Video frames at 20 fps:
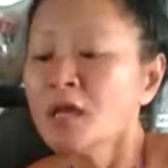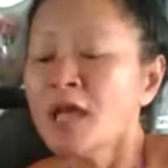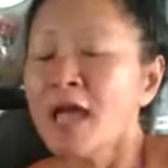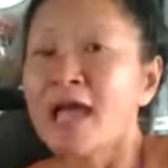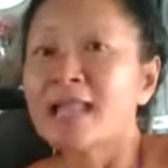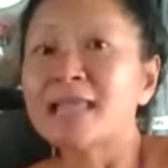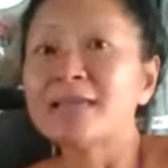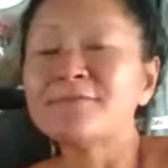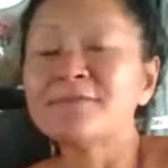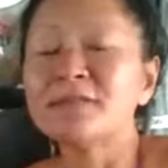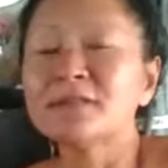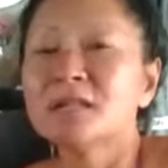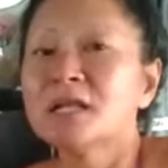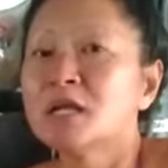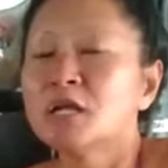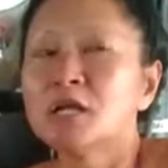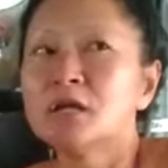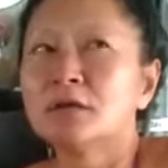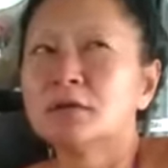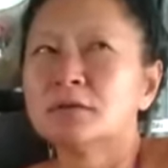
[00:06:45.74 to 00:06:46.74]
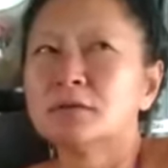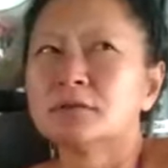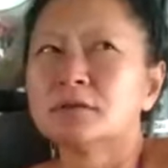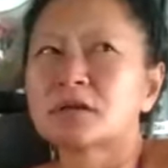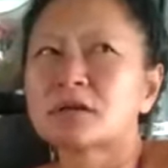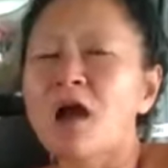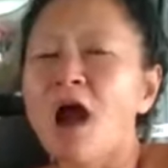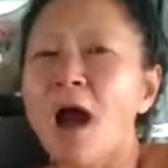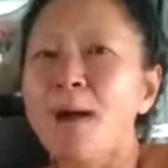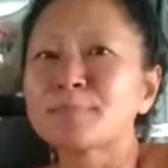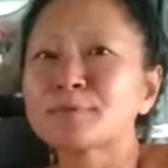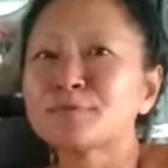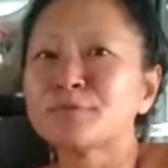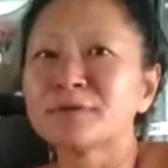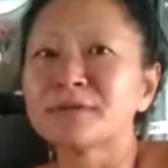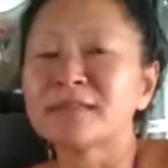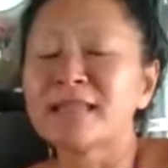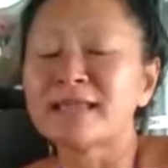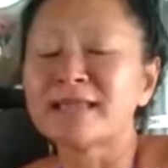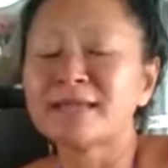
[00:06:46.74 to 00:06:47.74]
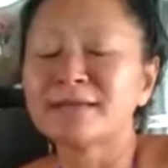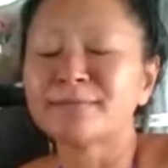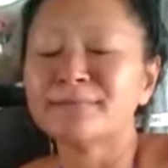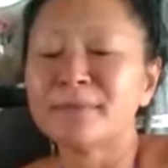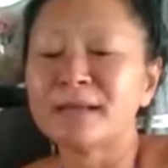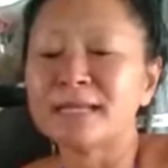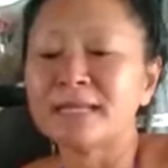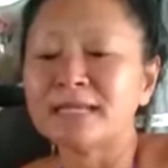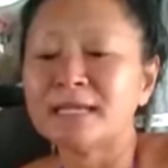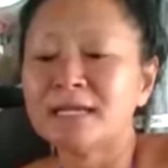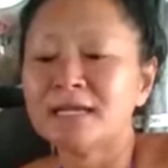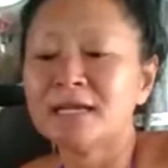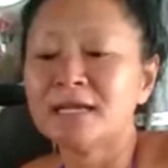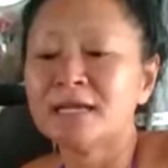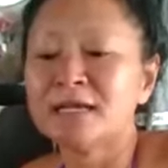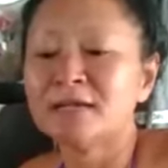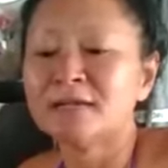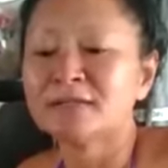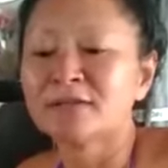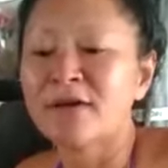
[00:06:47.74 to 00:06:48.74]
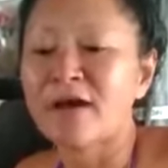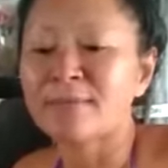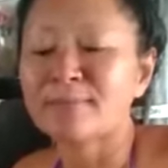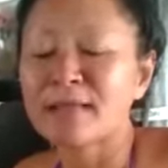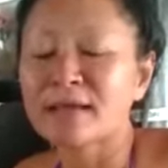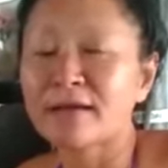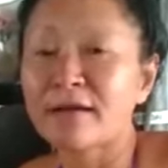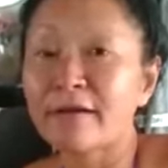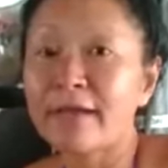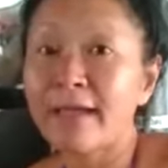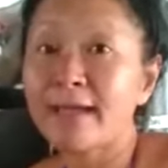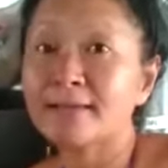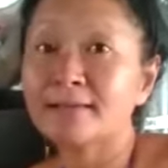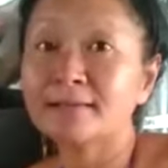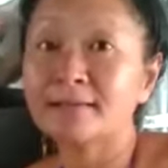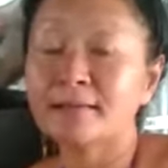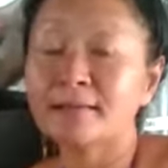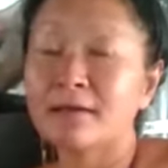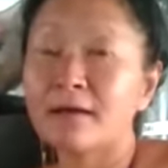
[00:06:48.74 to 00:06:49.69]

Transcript: And even the cops wouldn't lend him money. So I'm like, okay.